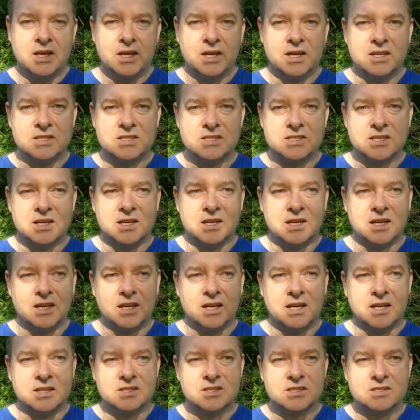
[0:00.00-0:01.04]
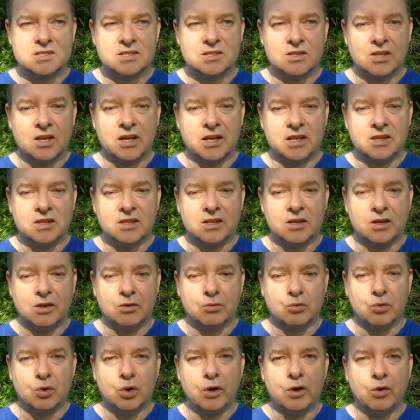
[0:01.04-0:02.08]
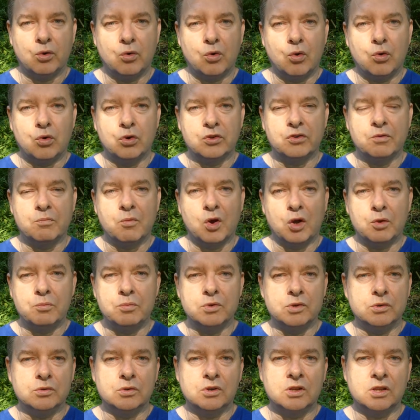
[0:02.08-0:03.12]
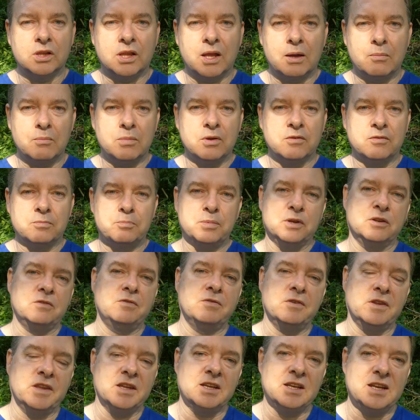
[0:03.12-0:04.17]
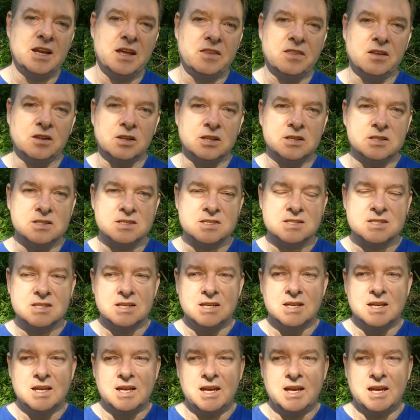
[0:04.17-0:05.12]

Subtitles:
It's like the Royal Automobile Club, but for the Netherlands.